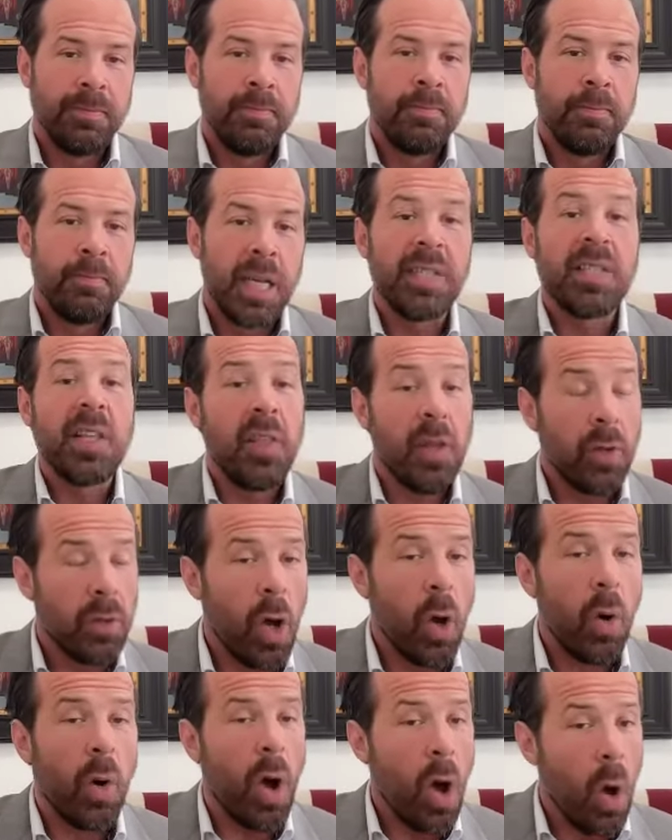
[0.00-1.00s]
Because then they'll
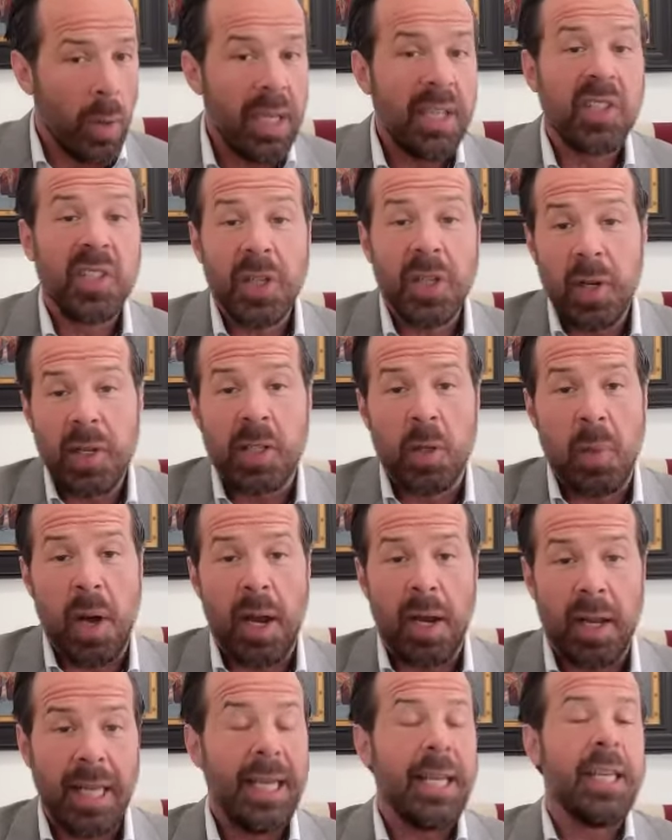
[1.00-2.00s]
know, oh, he's serious about
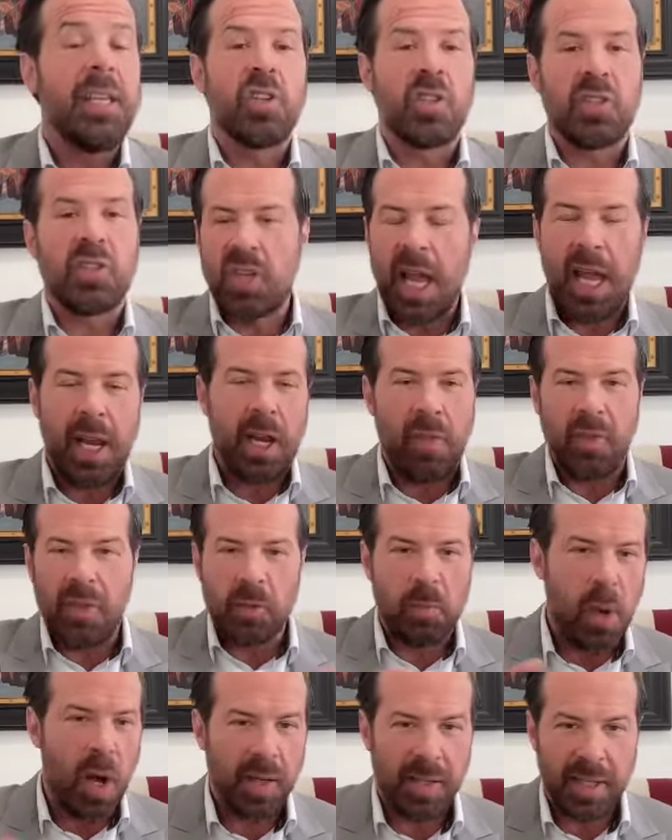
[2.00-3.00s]
it. He didn't just say it on this
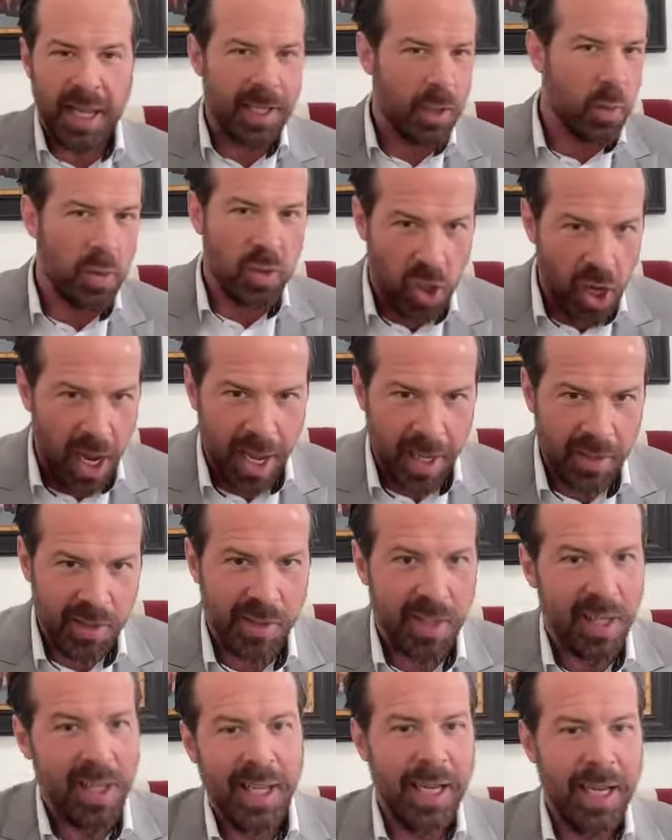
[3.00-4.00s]
podcast with Chase.
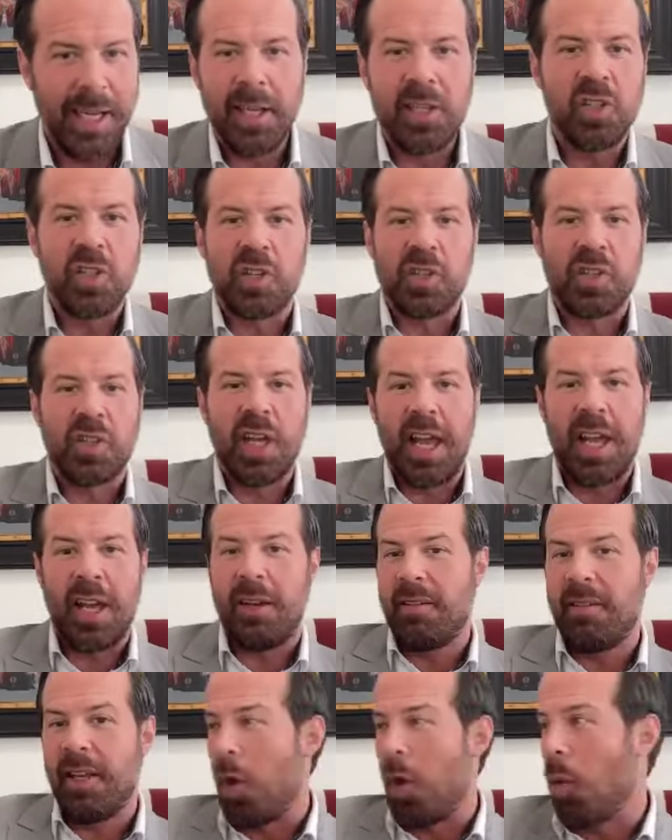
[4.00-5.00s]
He didn't just say
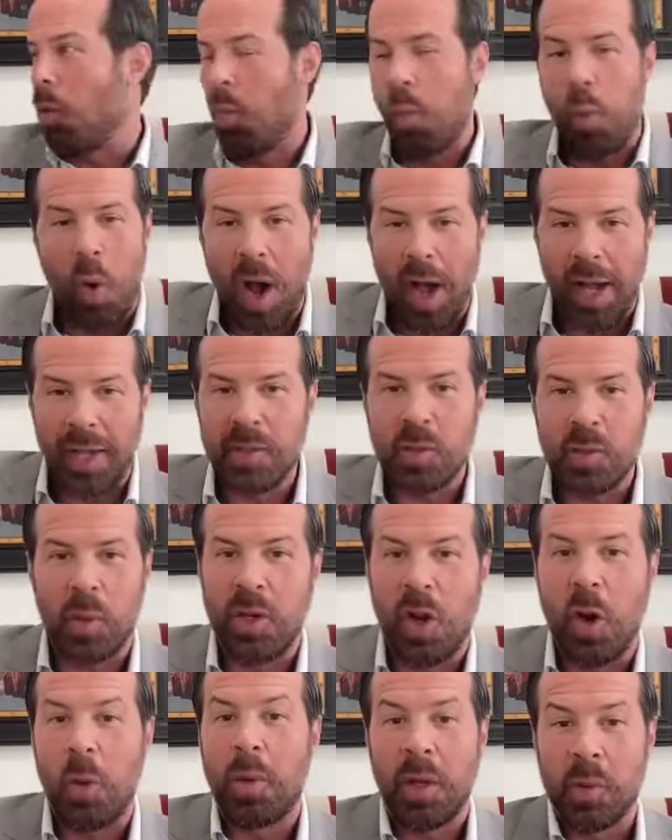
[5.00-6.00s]
it, once when
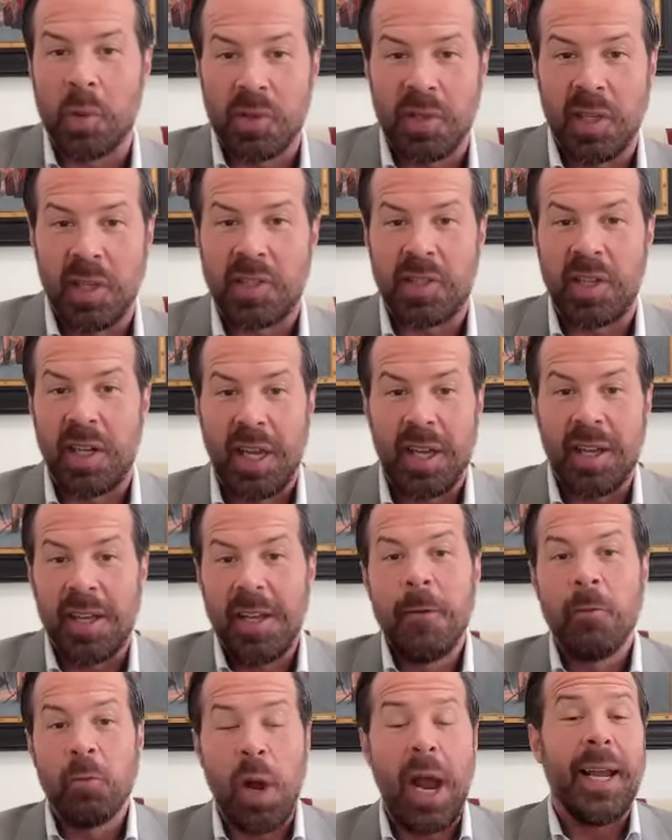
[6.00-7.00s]
nobody was listening,
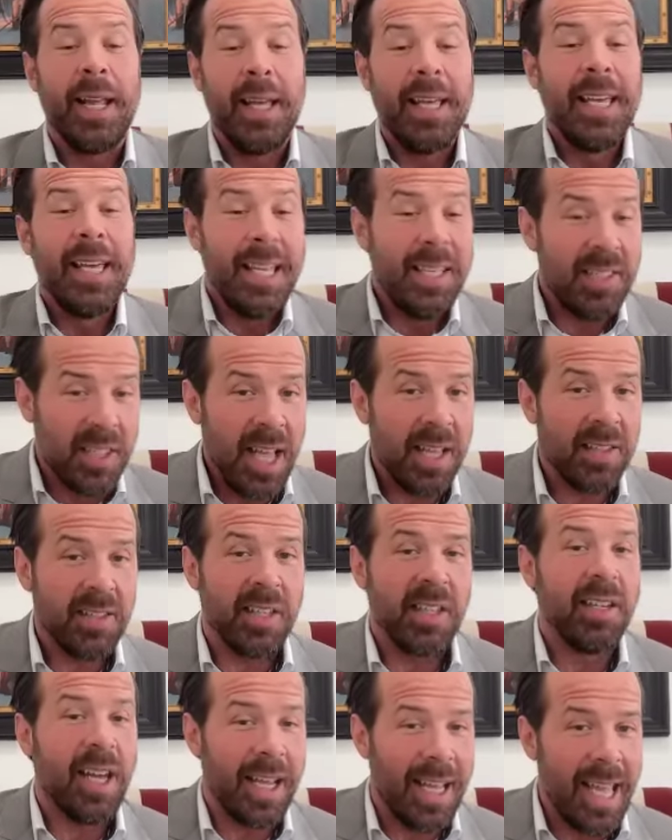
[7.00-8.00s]
right? He says
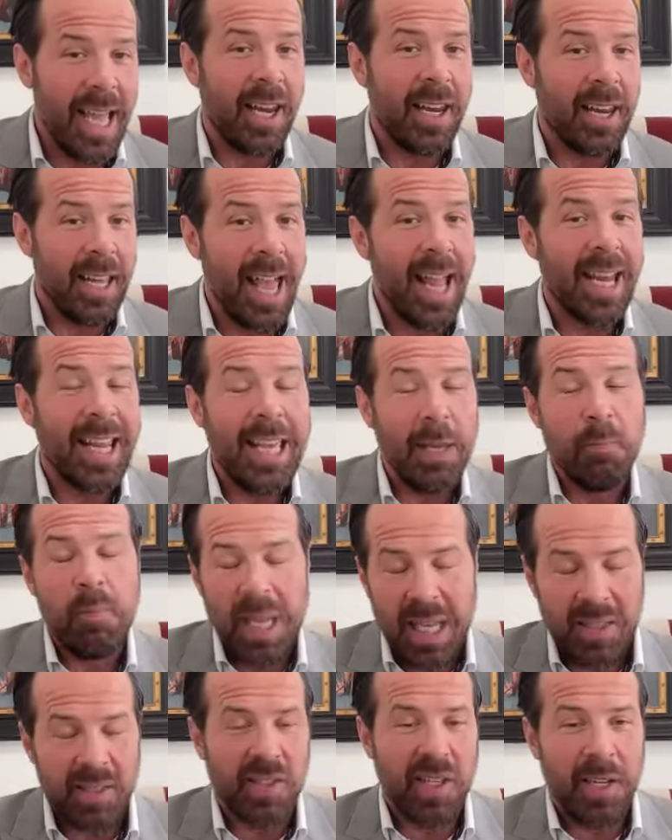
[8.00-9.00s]
it again and again. He
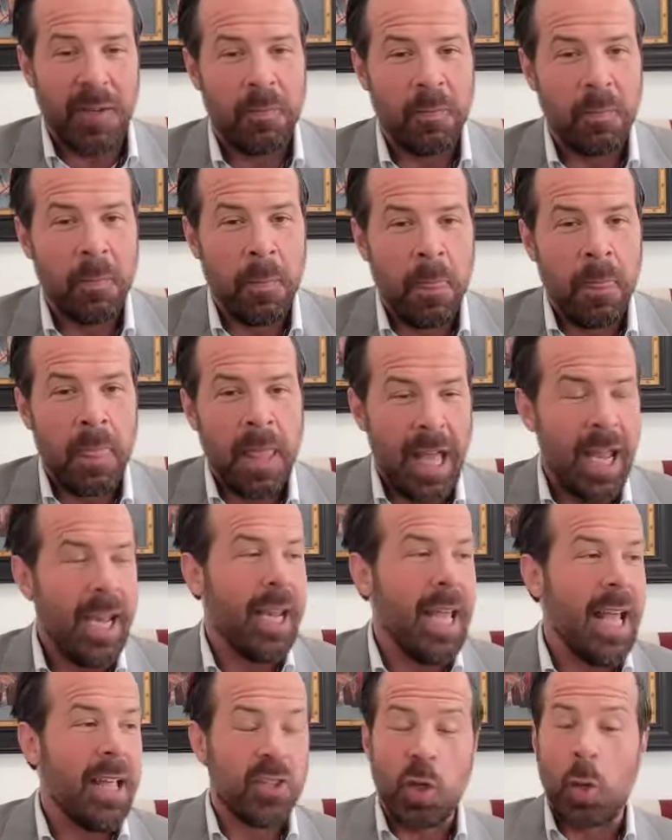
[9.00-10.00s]
means it.
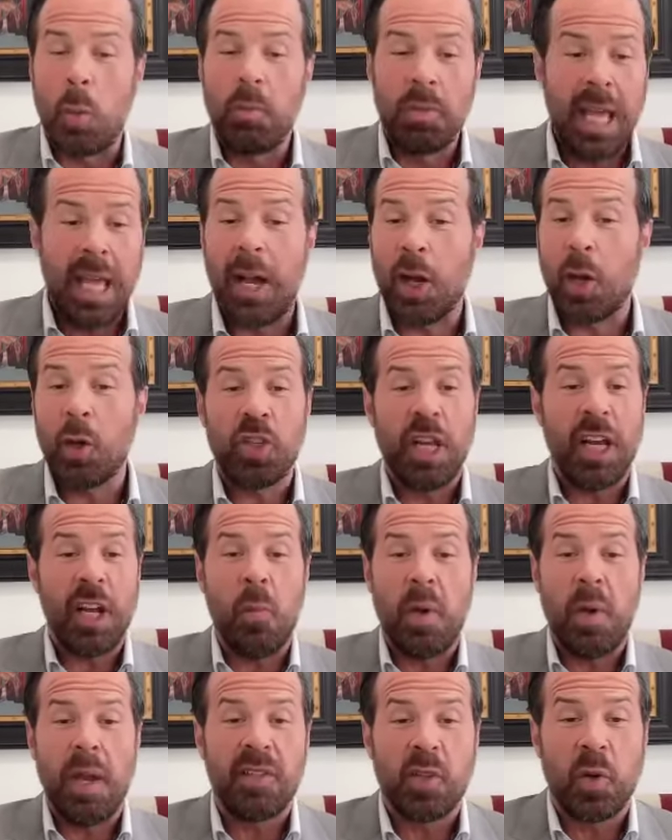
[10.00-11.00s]
And so, yeah, go check out
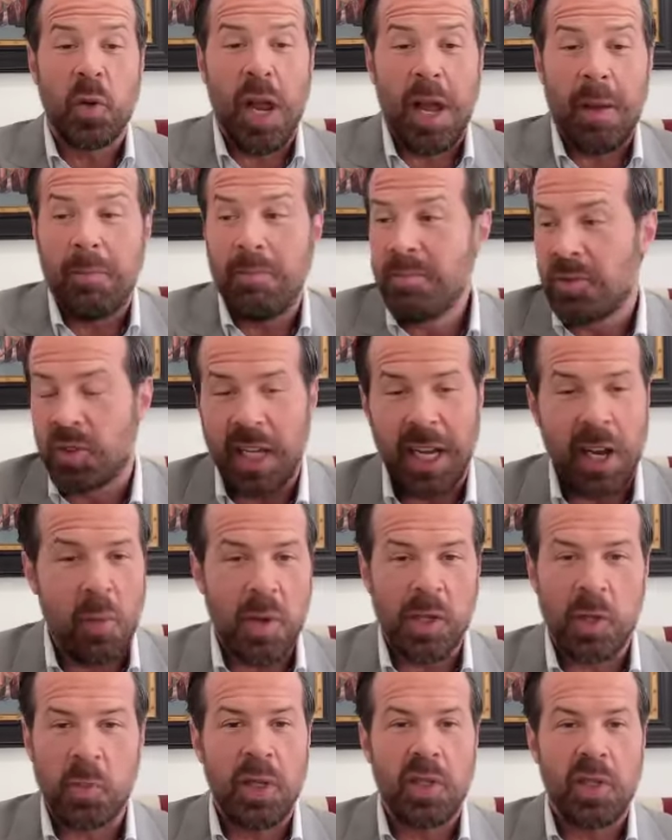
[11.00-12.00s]
my Instagram, check out my
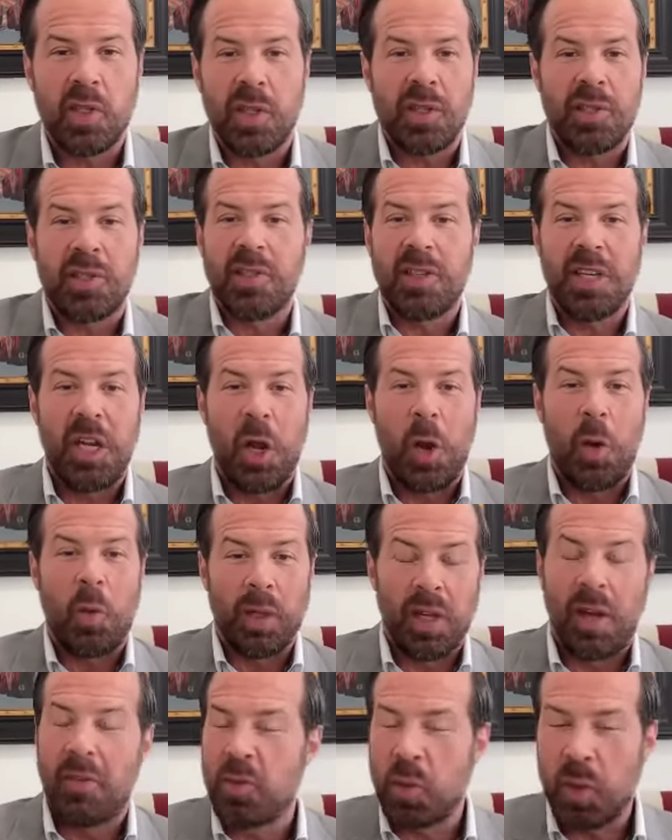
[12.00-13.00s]
speeches. We'd
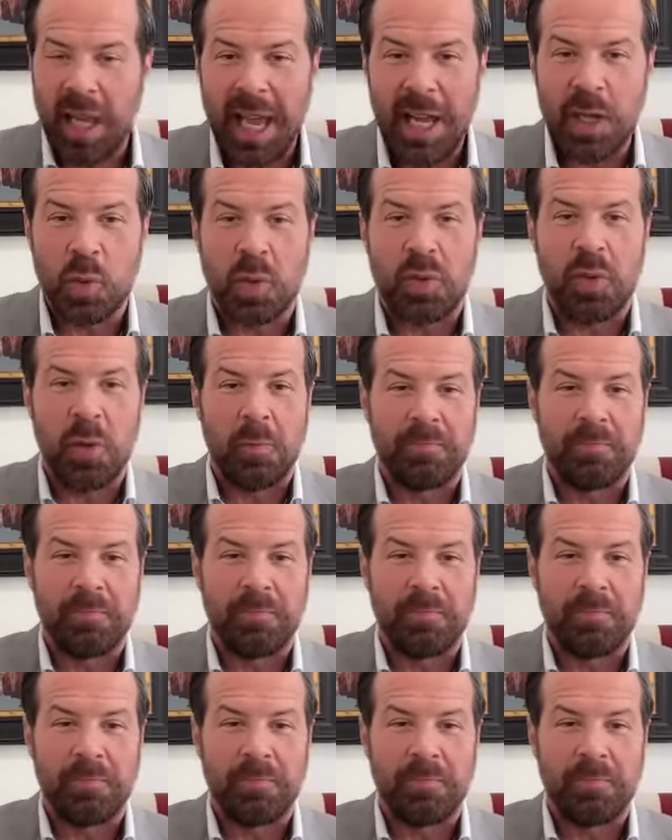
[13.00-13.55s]
love to engage with you.